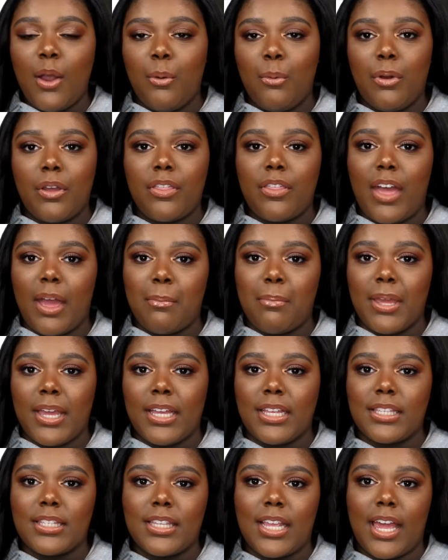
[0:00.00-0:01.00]
with that
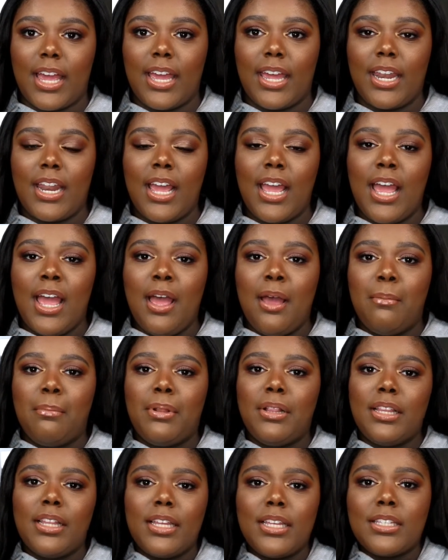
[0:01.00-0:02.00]
being said,
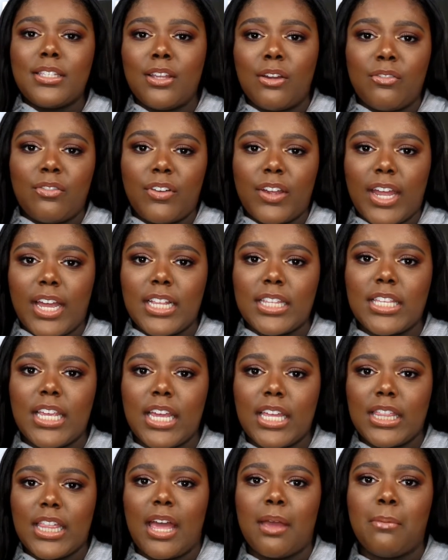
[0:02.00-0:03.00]
please don't forget to
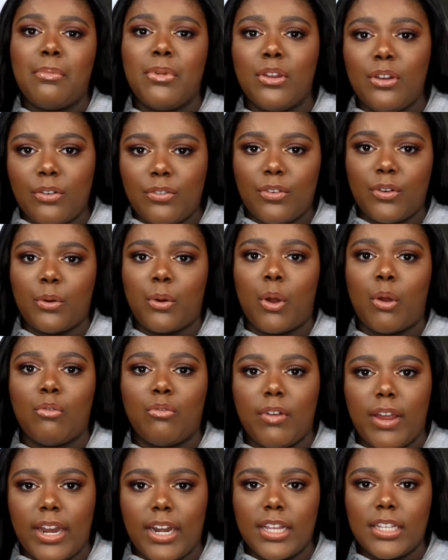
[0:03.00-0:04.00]
hit that beautiful
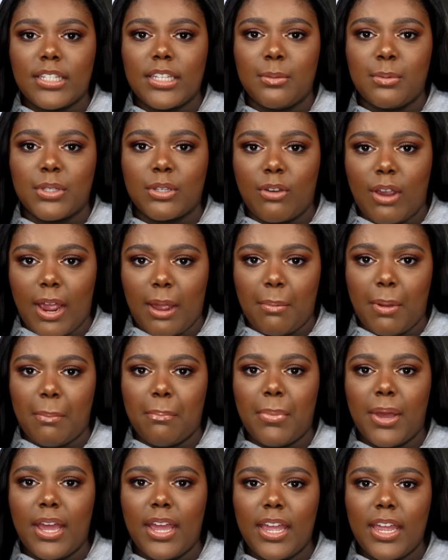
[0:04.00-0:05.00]
red
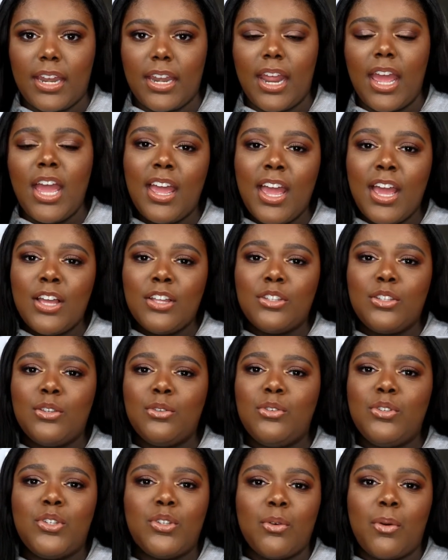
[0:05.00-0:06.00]
subscribe button
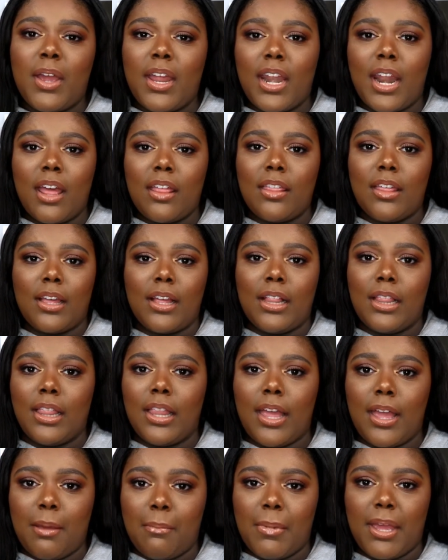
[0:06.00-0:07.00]
to join the
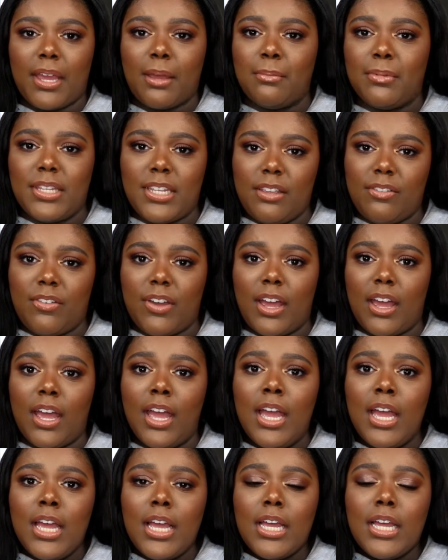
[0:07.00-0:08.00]
Glammakeupdiva
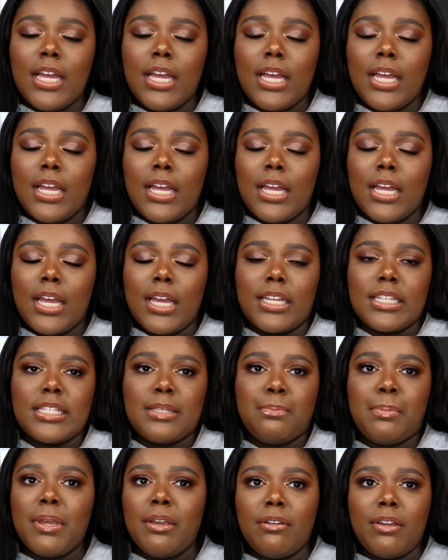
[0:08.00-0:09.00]

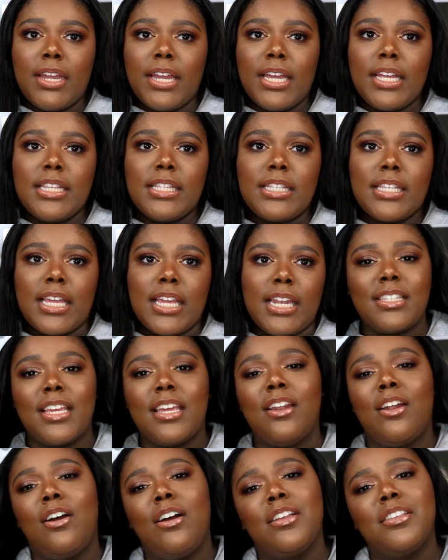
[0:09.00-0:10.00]
experience,
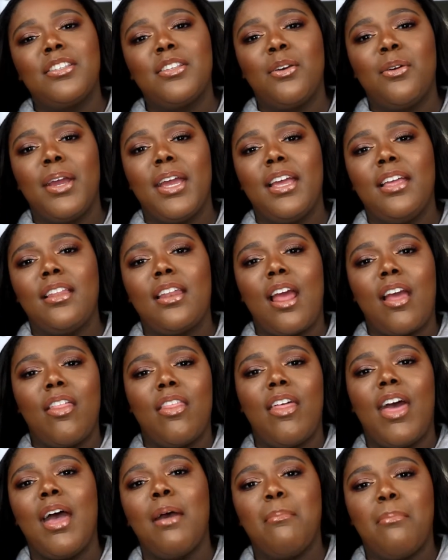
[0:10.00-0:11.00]
and also hit
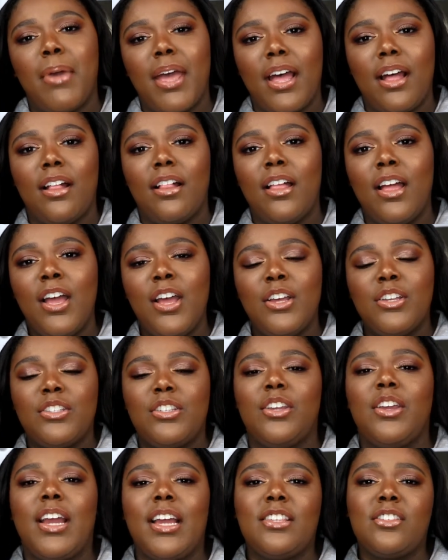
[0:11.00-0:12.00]
that bell
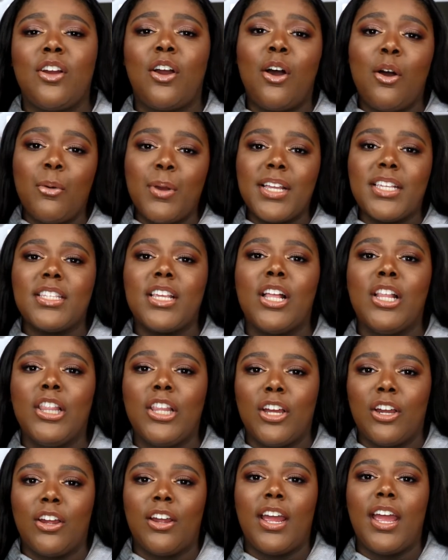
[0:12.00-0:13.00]
so you guys are always
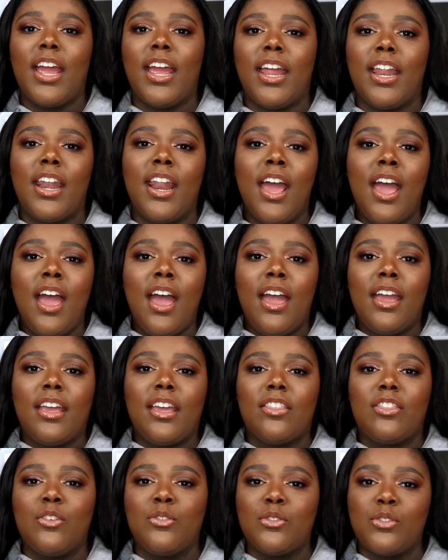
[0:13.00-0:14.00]
alert and
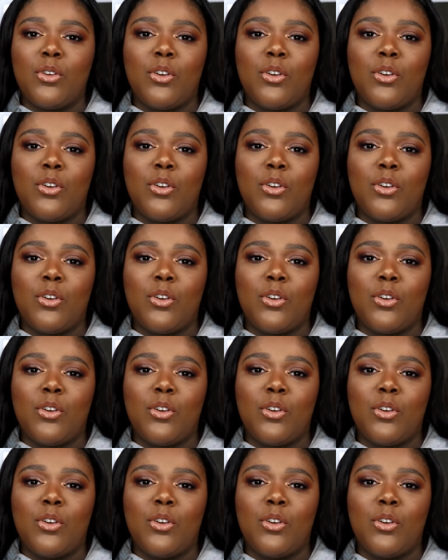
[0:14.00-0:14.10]
get those